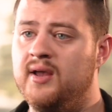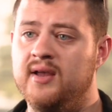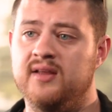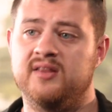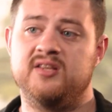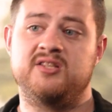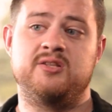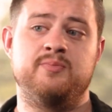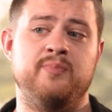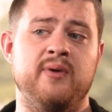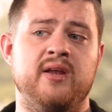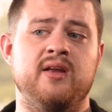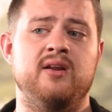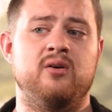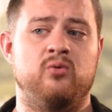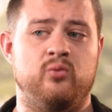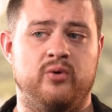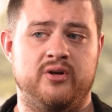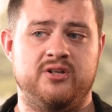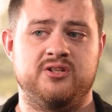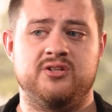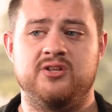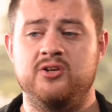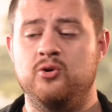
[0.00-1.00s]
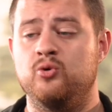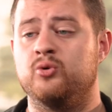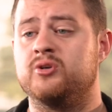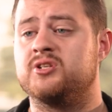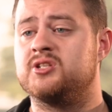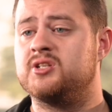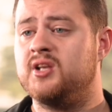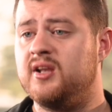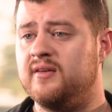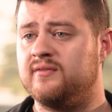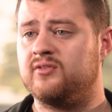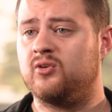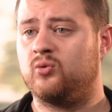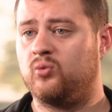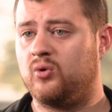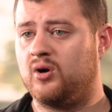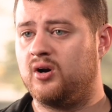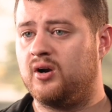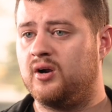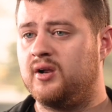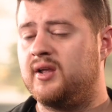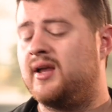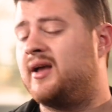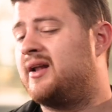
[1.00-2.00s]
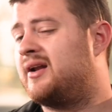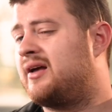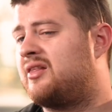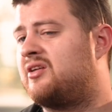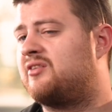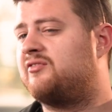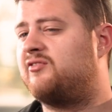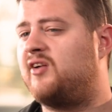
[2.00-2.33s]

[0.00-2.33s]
the speed at which you receive the work, and other